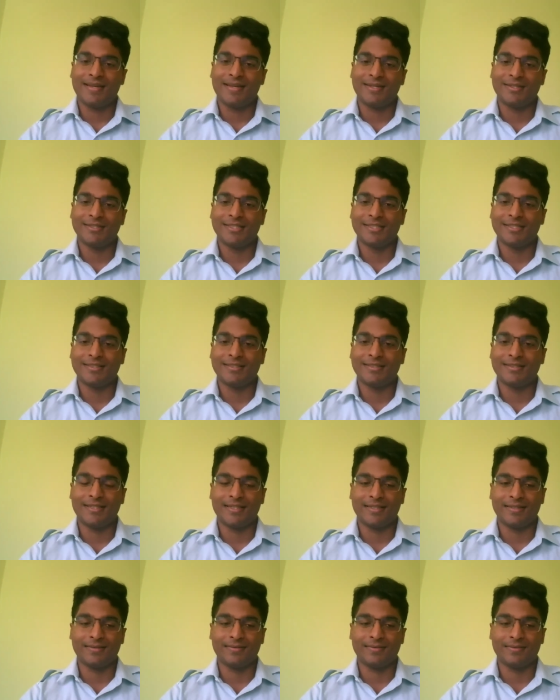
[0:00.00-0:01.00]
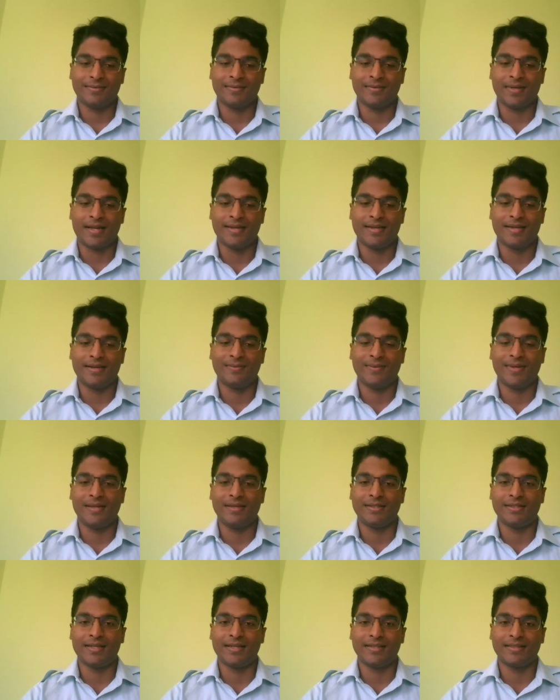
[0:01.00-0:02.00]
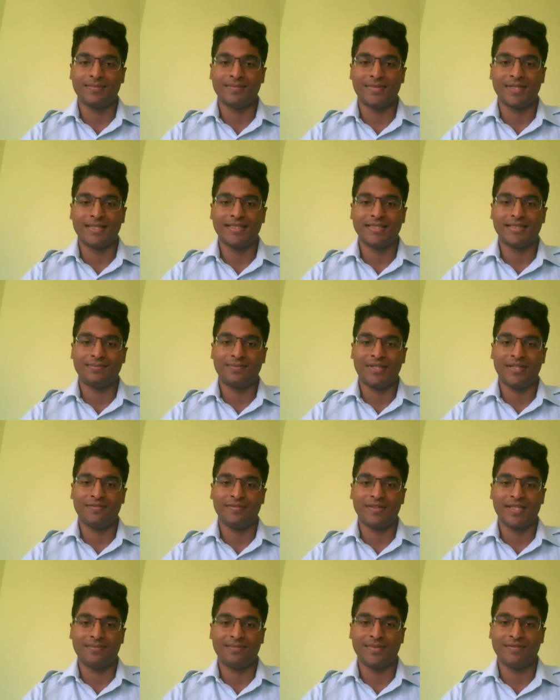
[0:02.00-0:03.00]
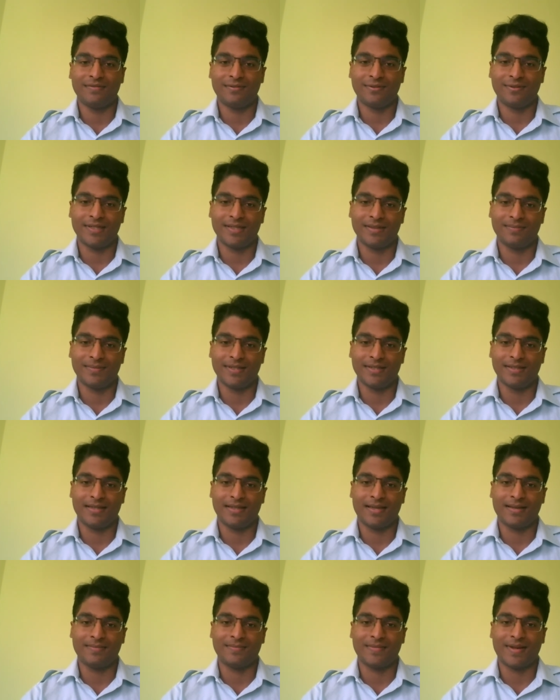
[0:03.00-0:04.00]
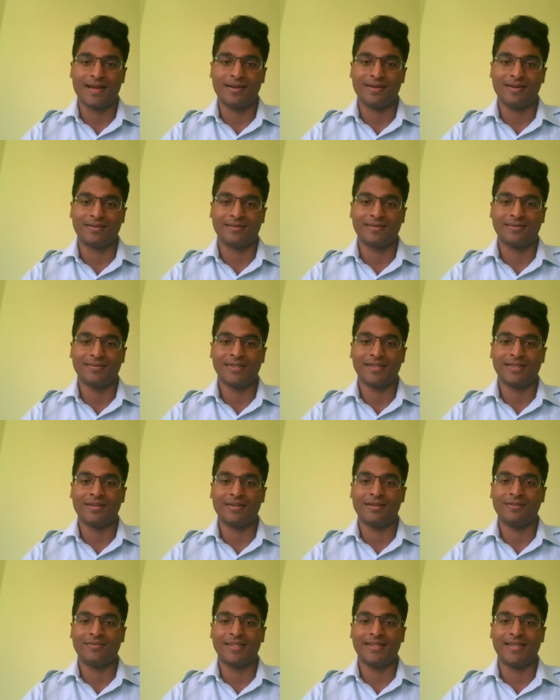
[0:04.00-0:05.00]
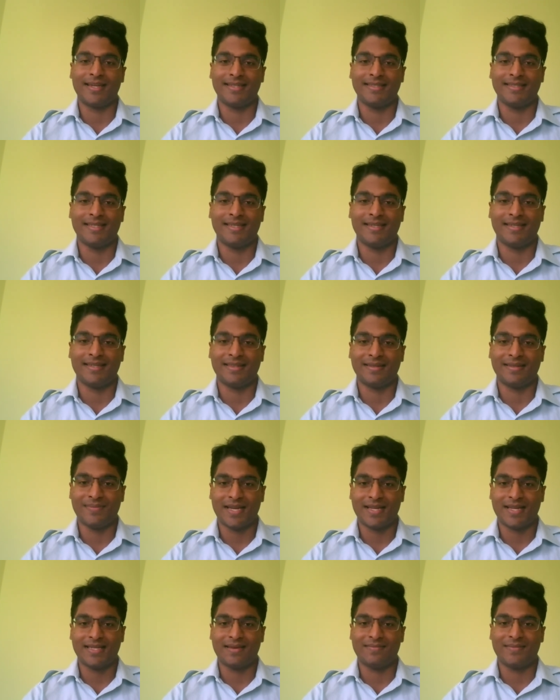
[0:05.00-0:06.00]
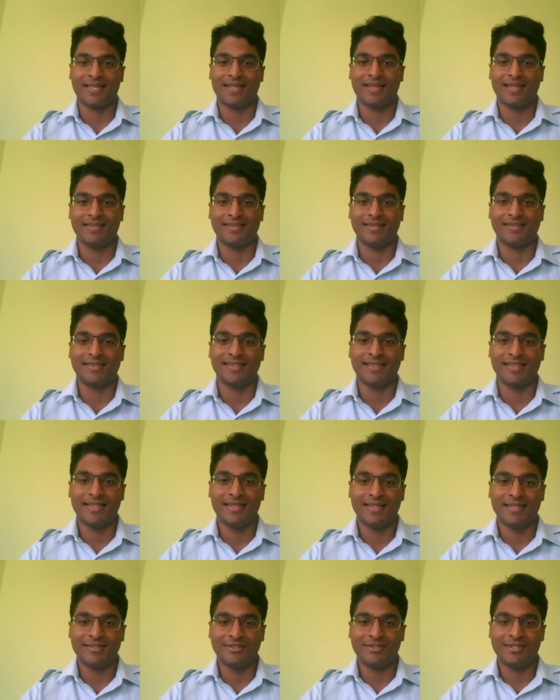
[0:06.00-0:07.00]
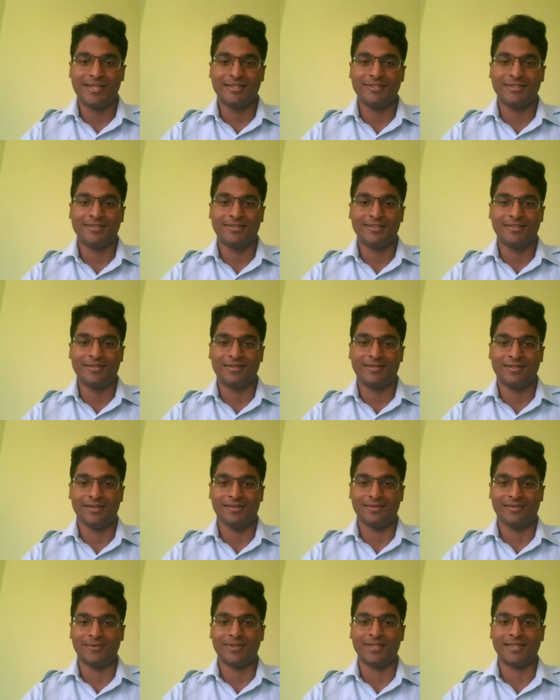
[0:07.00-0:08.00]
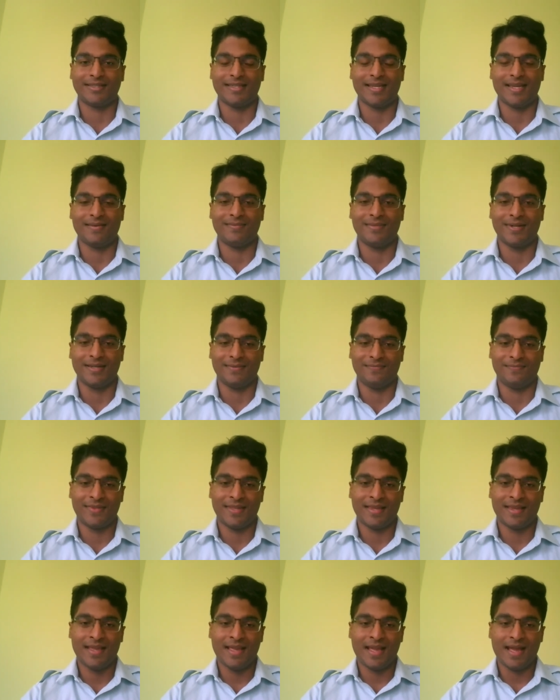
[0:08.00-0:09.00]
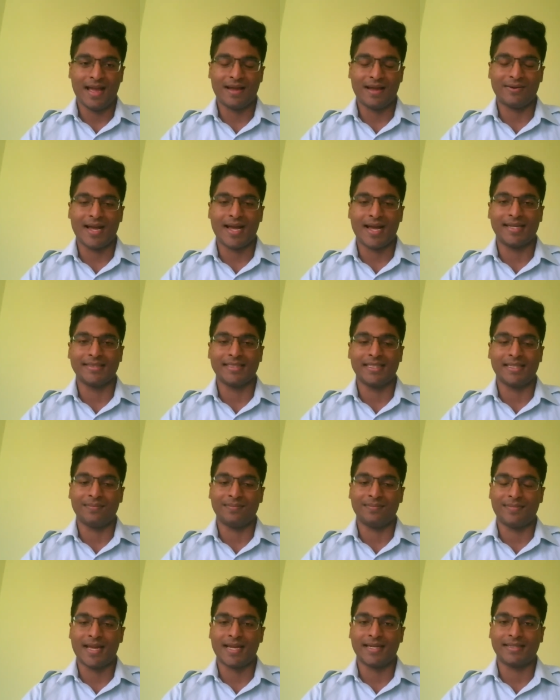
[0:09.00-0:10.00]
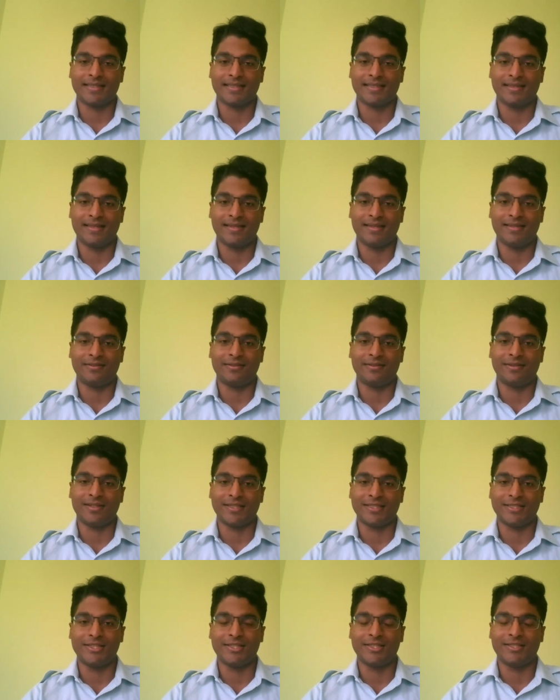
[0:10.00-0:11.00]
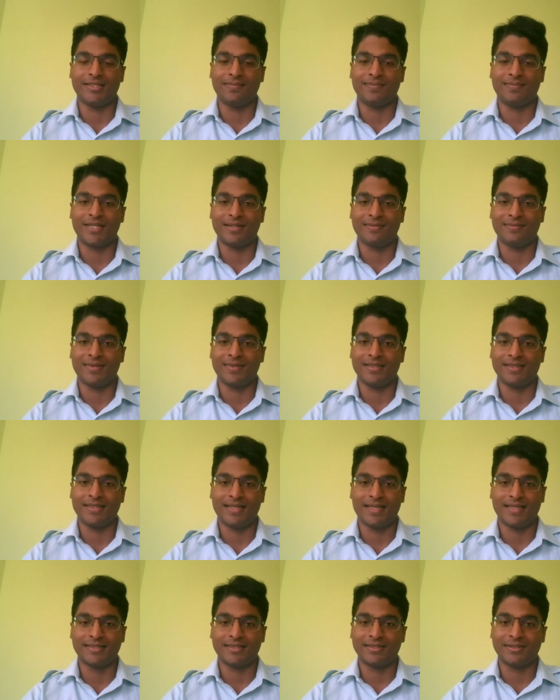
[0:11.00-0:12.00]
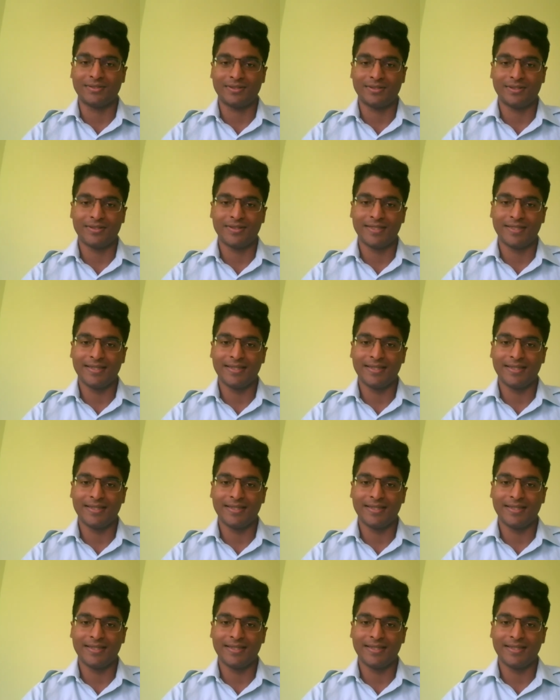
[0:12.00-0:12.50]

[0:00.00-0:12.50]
I also, I know we talked about this briefly before, but um, how COVID-19 and the pandemic has changed your workday, but how has it impacted the neurology department as a whole?